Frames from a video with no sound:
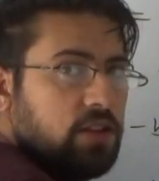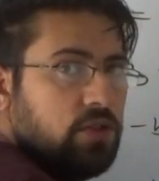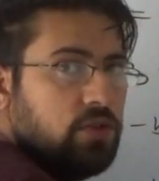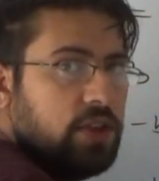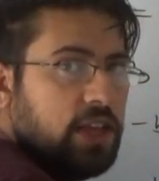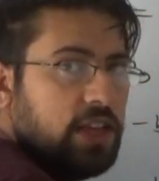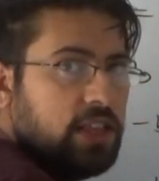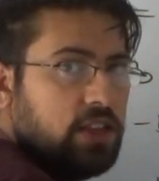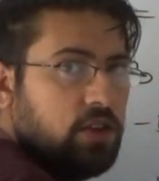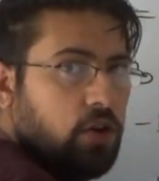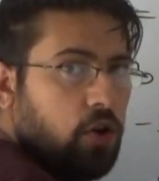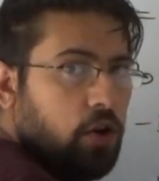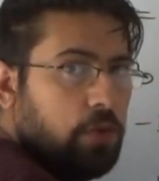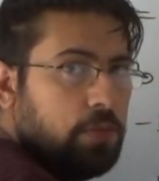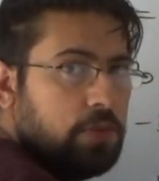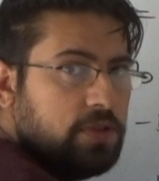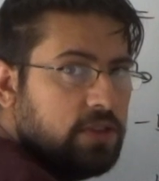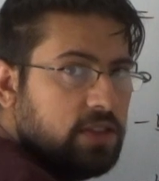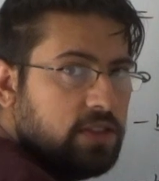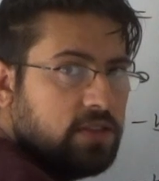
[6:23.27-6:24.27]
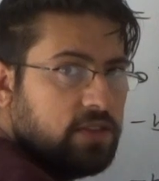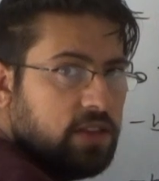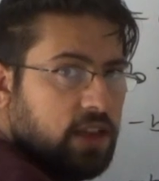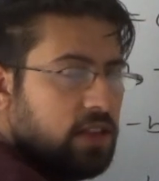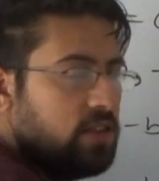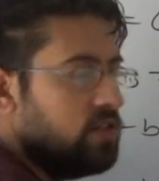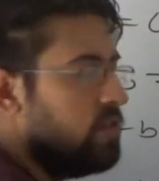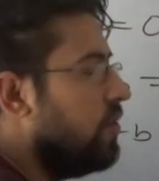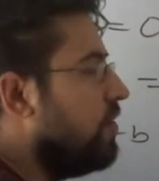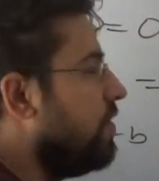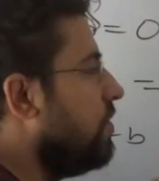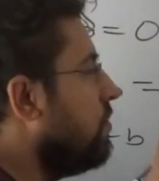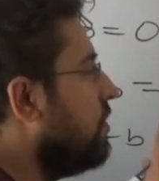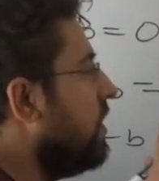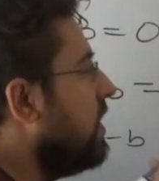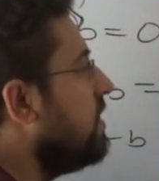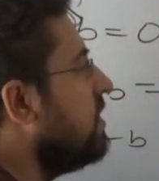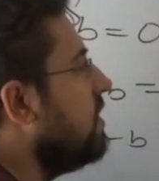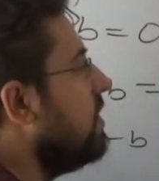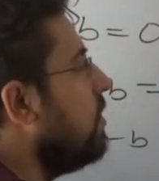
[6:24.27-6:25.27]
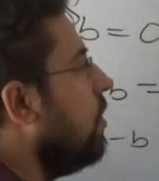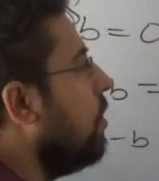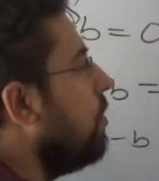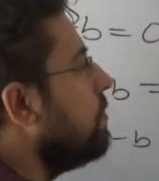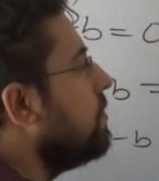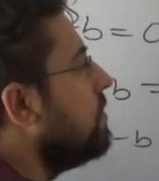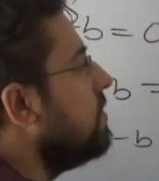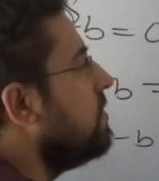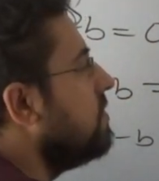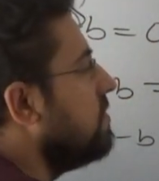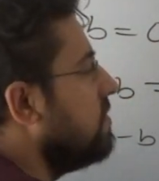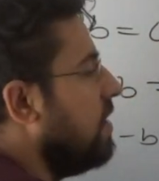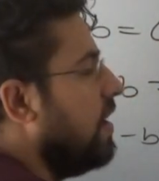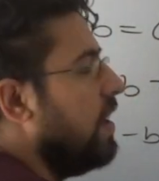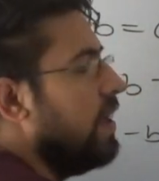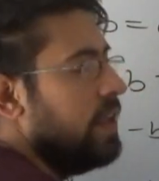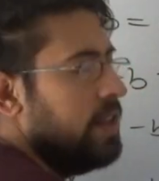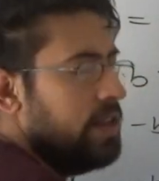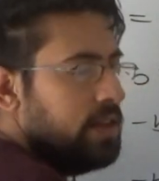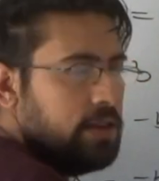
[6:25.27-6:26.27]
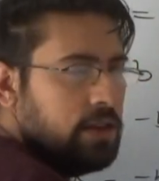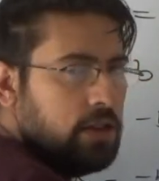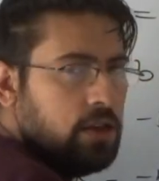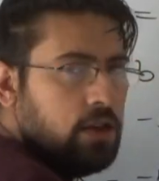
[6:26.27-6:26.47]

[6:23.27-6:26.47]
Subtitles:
You take the opposite sign. You take the opposite sign.